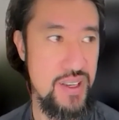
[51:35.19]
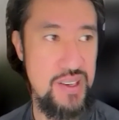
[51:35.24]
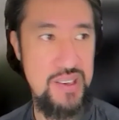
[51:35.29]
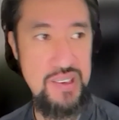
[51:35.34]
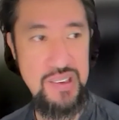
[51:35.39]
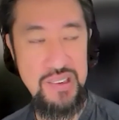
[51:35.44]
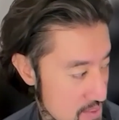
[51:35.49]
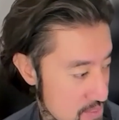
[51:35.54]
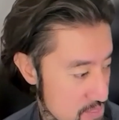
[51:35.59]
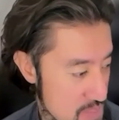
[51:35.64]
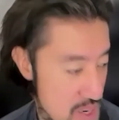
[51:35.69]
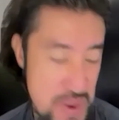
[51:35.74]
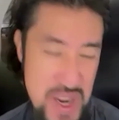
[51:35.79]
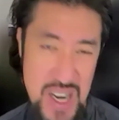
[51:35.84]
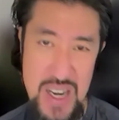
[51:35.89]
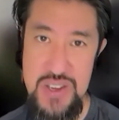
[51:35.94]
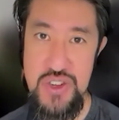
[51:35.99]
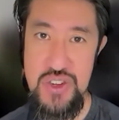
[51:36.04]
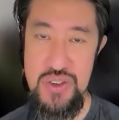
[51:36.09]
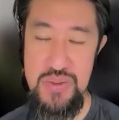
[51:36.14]
oh, okay, maybe
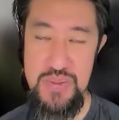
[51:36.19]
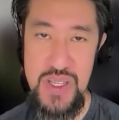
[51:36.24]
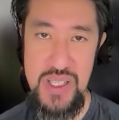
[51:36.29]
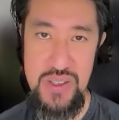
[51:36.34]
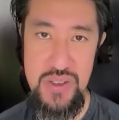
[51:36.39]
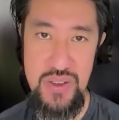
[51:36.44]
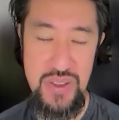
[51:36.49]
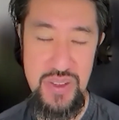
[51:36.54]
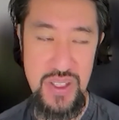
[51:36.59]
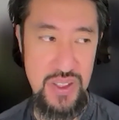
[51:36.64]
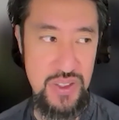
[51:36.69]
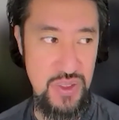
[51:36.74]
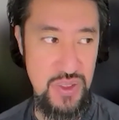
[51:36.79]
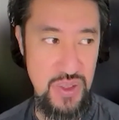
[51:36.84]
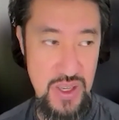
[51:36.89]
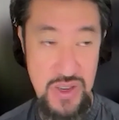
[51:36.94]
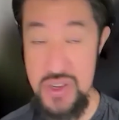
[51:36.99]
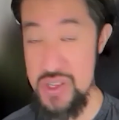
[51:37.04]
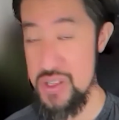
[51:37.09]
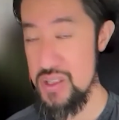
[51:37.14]
I should be doing this
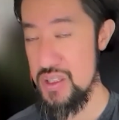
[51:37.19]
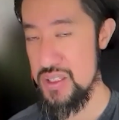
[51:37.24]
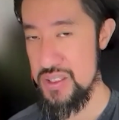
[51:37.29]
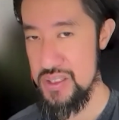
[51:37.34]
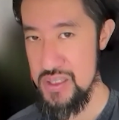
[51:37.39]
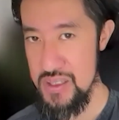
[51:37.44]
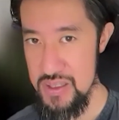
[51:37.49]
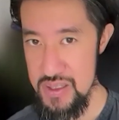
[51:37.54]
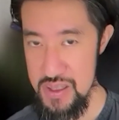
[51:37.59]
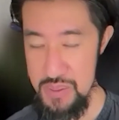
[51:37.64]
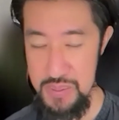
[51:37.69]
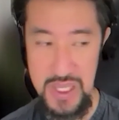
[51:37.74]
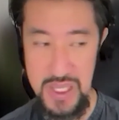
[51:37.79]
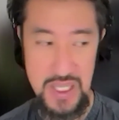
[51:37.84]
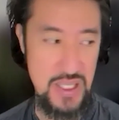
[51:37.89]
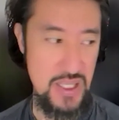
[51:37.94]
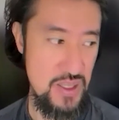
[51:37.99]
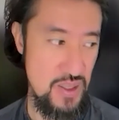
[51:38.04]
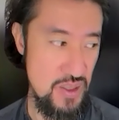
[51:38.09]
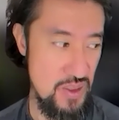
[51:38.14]
or I should listen to
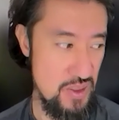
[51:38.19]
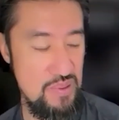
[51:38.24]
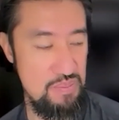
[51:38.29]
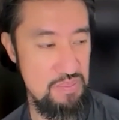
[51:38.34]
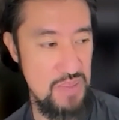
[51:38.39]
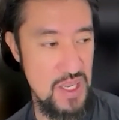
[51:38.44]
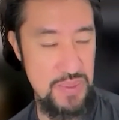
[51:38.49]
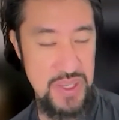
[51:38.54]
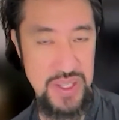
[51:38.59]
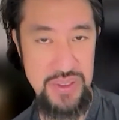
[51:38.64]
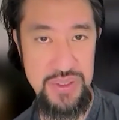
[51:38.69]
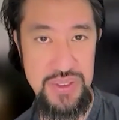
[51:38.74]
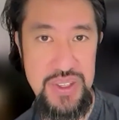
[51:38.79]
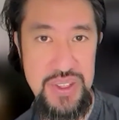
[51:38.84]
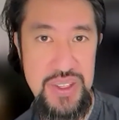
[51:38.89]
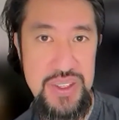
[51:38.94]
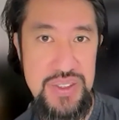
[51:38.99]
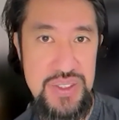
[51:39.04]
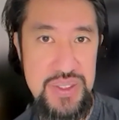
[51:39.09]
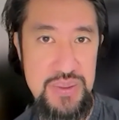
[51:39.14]
somebody or maybe it's
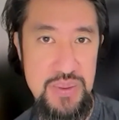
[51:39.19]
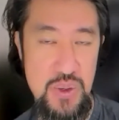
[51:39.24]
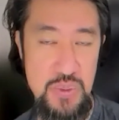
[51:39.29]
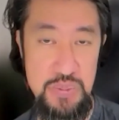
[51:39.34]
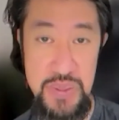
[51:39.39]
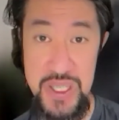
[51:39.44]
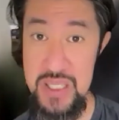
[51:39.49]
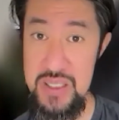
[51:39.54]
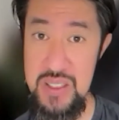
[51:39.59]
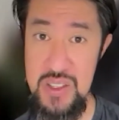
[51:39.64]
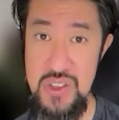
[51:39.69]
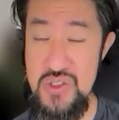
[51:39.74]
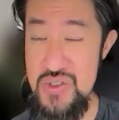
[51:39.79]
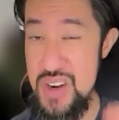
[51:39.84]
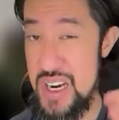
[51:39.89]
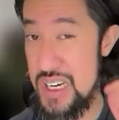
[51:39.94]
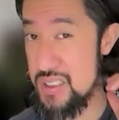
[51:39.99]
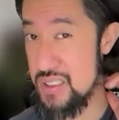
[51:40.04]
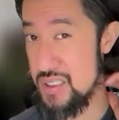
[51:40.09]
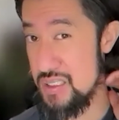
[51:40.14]
this or being
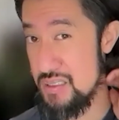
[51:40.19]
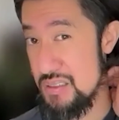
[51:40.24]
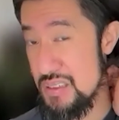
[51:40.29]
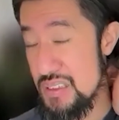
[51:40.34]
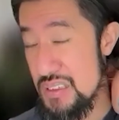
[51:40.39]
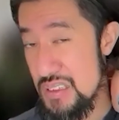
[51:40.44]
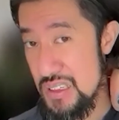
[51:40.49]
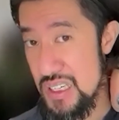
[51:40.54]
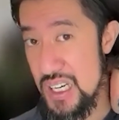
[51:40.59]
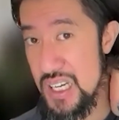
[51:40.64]
distracted.